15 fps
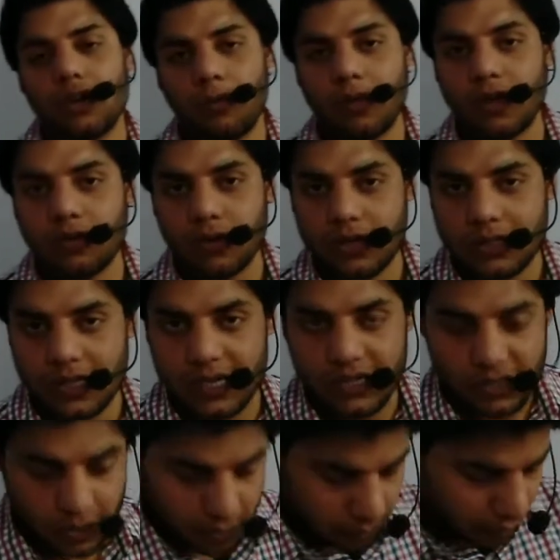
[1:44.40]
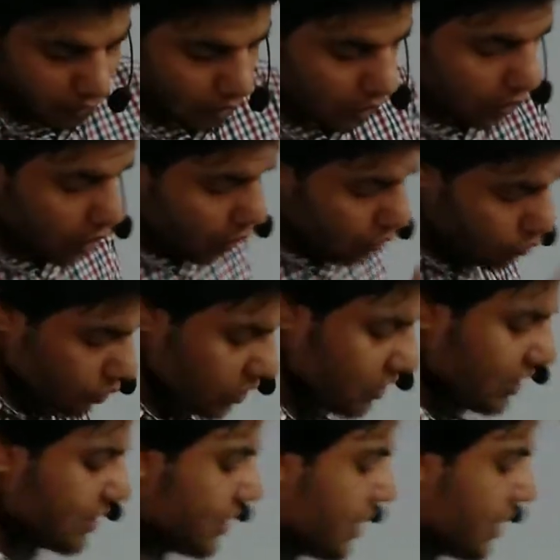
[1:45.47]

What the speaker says: of the translation. So in this